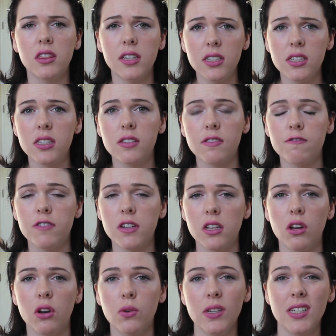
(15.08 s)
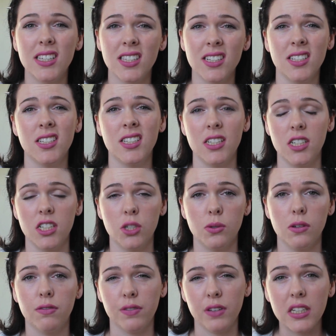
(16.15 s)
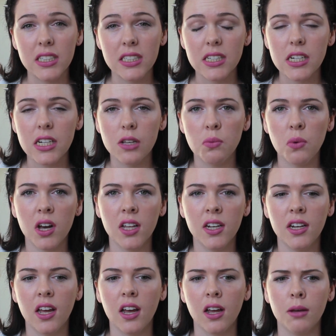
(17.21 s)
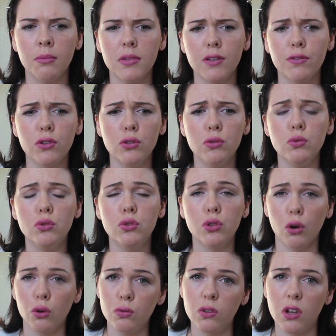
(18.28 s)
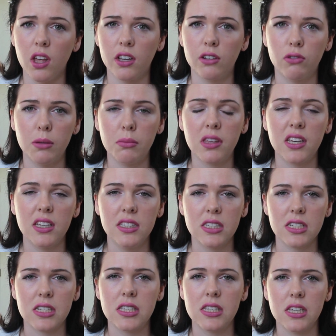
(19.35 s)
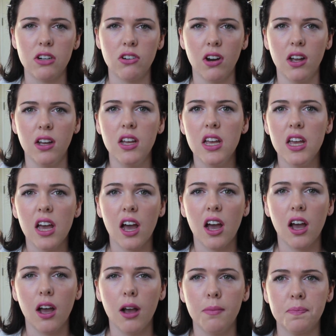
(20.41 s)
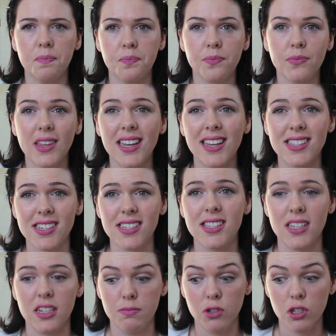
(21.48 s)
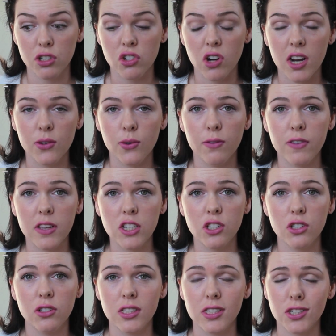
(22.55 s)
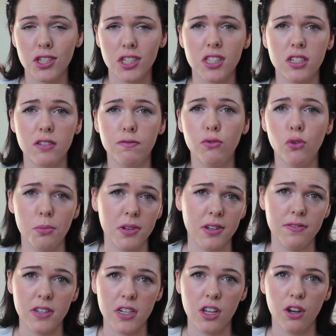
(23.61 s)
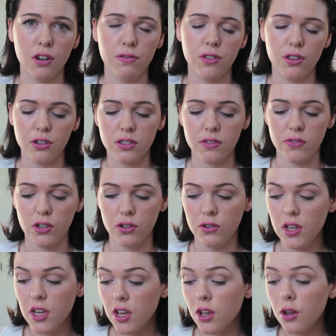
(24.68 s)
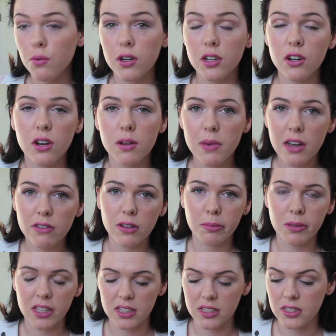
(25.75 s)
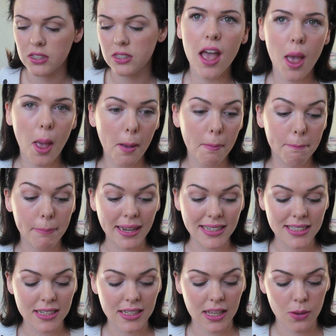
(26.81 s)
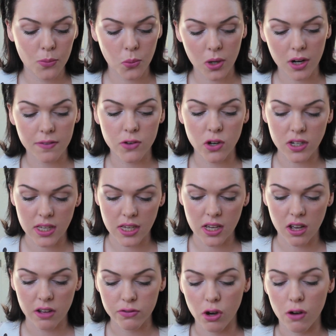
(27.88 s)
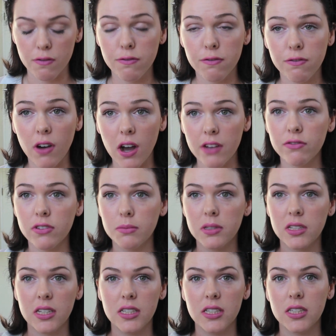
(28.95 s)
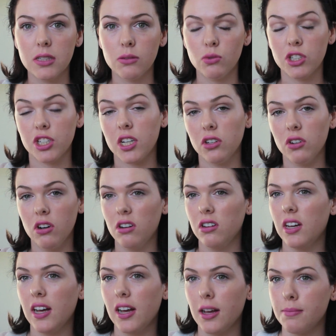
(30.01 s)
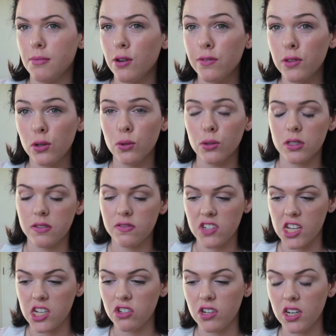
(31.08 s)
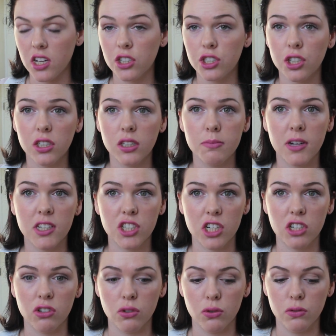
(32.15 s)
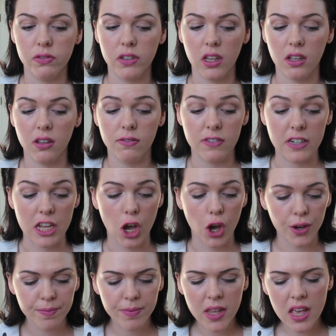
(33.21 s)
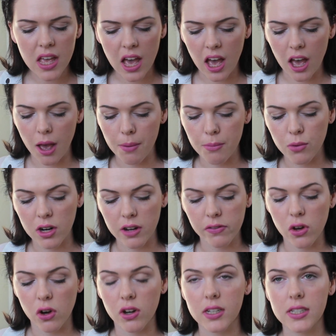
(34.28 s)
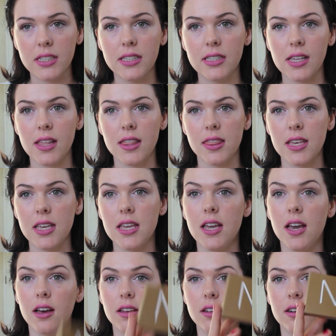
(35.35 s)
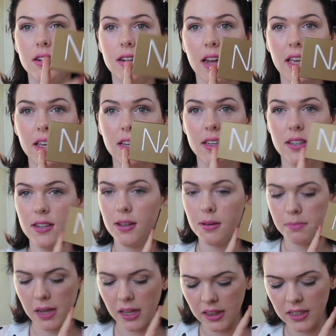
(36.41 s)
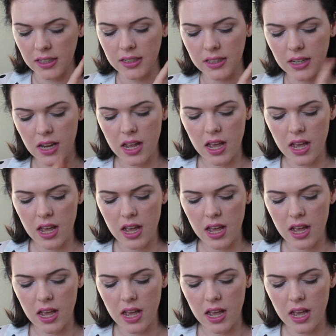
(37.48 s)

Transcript: This video isn't intended to offend anyone. If you don't like replicas, etc. As I said, I'm not trying to offend you. This is just an informative video for those of you who want to know about replicas. Basically what I've got here, I've got 5 replicas which I got over the course of January. I showed it in my January haul video. What I've got is the Naked palette,